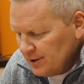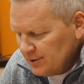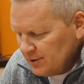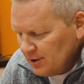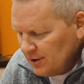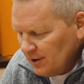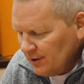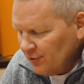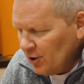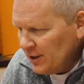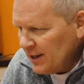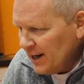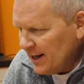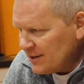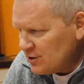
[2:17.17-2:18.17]
to deliver on
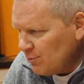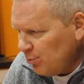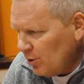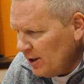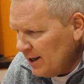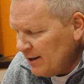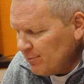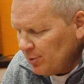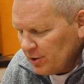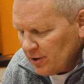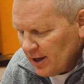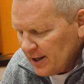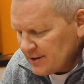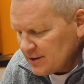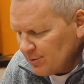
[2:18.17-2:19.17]
that action plan, but
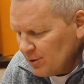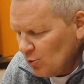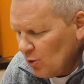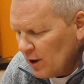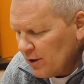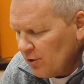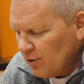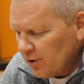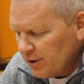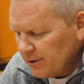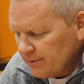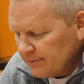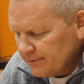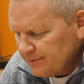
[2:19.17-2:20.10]
there has to be one owner.